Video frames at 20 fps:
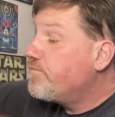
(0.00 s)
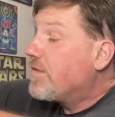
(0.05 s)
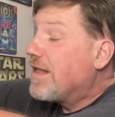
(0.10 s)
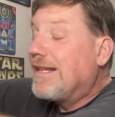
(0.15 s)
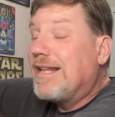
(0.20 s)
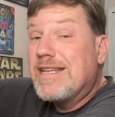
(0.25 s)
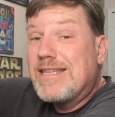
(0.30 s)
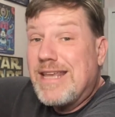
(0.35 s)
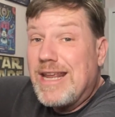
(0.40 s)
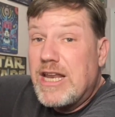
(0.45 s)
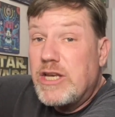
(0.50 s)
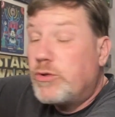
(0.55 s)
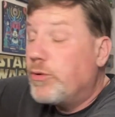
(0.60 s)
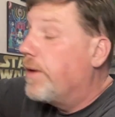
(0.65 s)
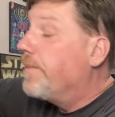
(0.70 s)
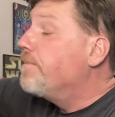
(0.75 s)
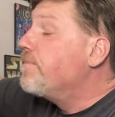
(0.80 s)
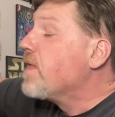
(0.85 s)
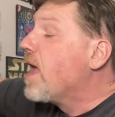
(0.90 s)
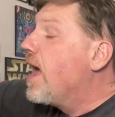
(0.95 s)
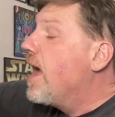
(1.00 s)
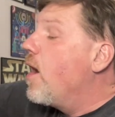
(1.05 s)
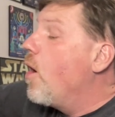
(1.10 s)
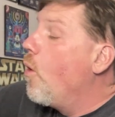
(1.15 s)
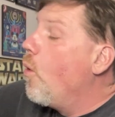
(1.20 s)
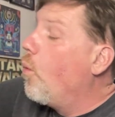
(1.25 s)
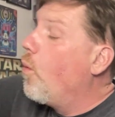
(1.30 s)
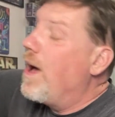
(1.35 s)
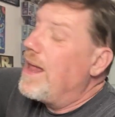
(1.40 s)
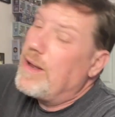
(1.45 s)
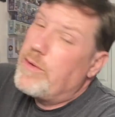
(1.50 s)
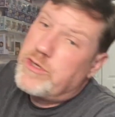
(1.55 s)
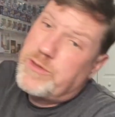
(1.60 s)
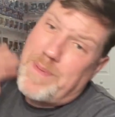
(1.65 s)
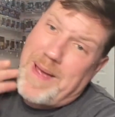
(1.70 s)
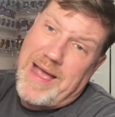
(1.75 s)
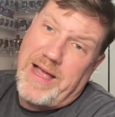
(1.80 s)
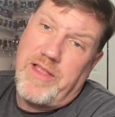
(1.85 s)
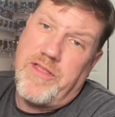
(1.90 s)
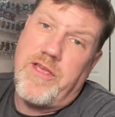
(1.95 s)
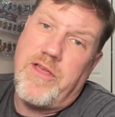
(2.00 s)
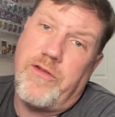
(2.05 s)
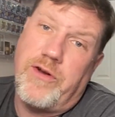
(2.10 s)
let's get into it. While I was packing the other